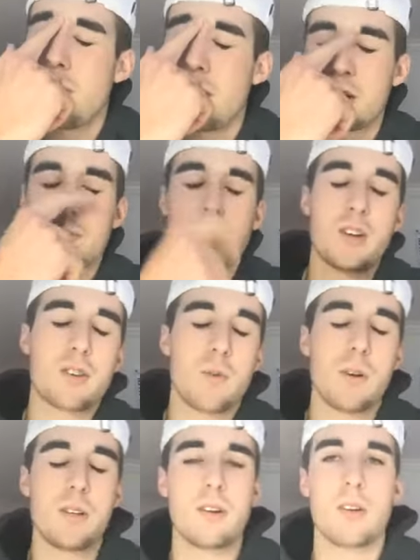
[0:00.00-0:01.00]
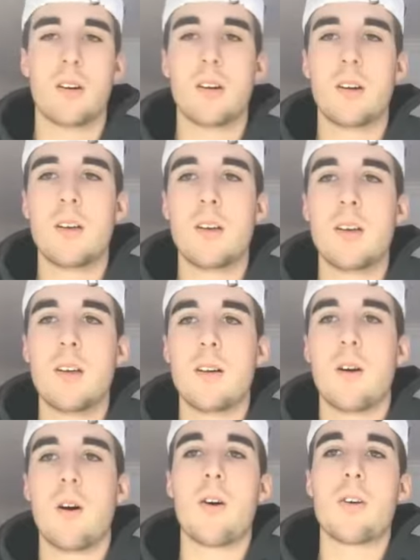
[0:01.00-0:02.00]
pressure when
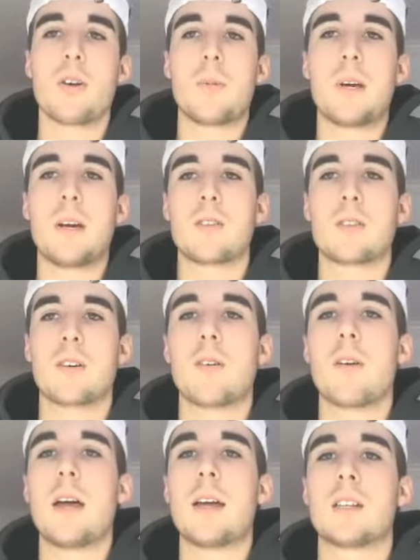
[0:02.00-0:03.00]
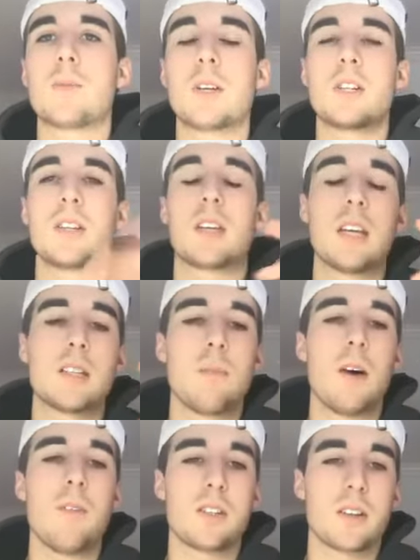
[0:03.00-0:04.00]
all your peers are, and especially the kids
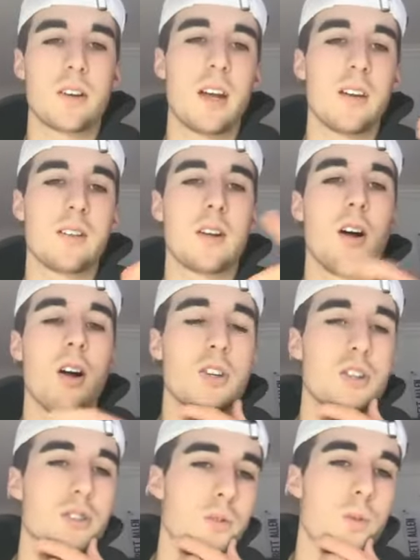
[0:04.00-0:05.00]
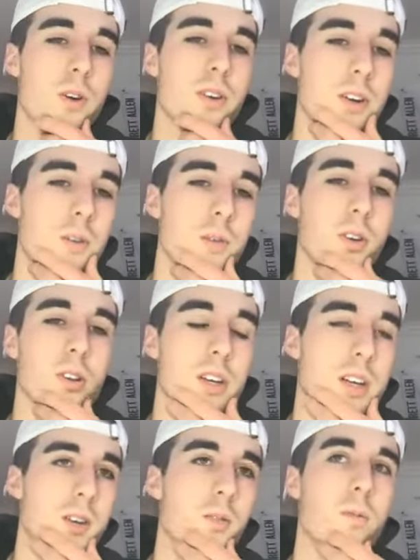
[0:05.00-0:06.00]
above us are getting to college, and you're
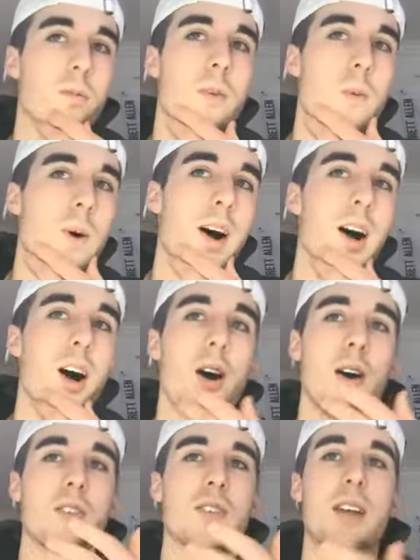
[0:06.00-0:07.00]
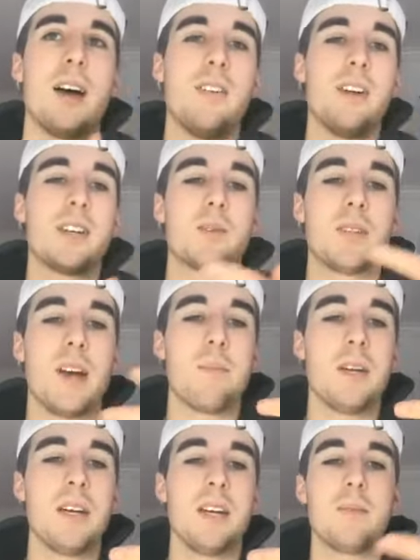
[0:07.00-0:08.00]
looking, wow, how nice would that
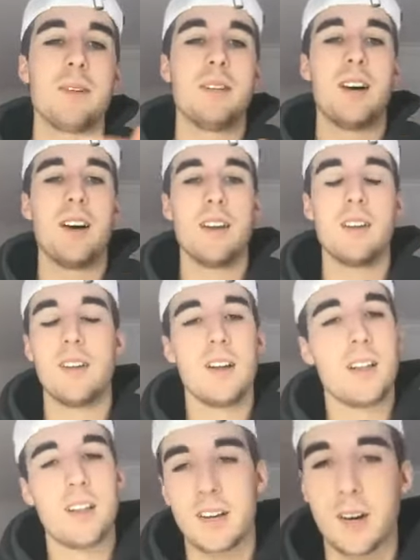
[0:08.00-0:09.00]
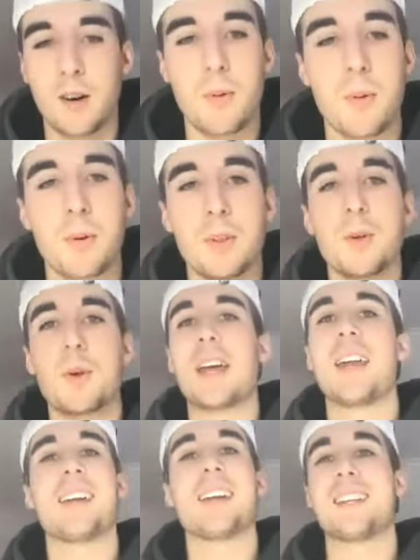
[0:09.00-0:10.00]
be to be done? Like I remember Luke
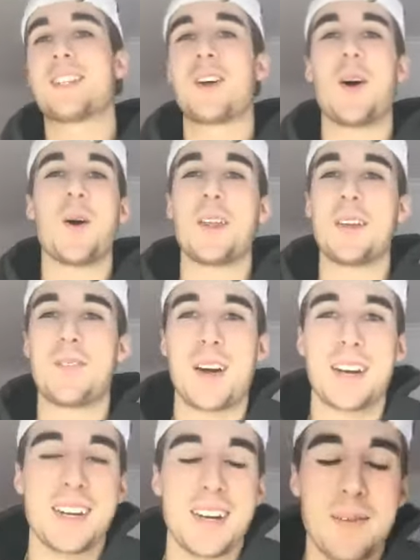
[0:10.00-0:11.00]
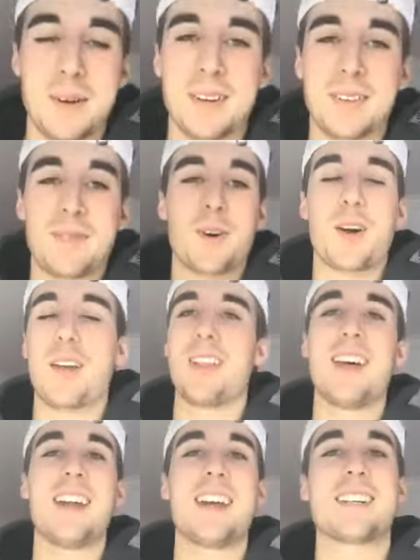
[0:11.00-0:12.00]
getting in so early for
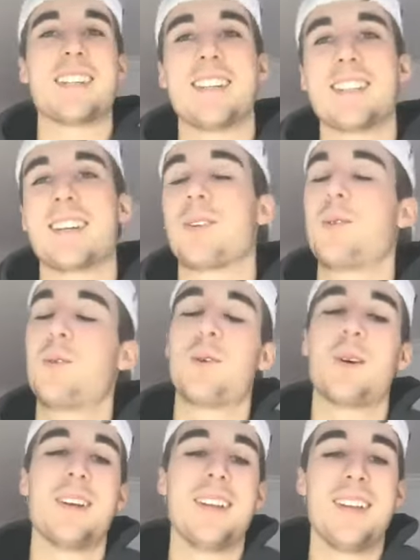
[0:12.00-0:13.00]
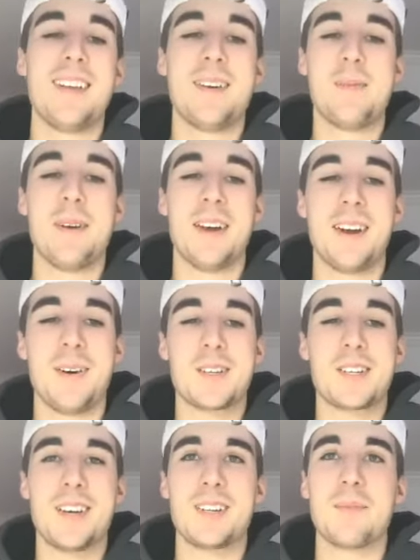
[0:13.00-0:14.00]
athletics, and I was like, man, I wish
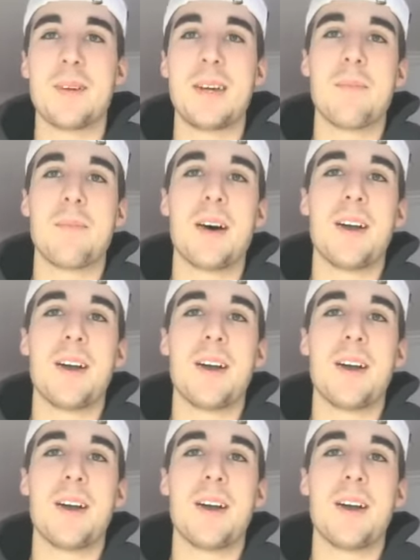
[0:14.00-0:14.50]
that was me. But